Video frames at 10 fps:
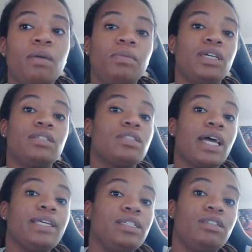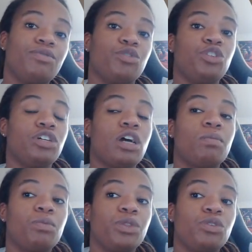because it's not easy for you to
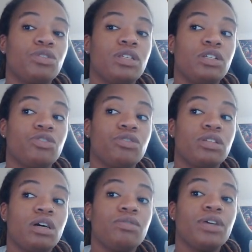come up with those things yourself.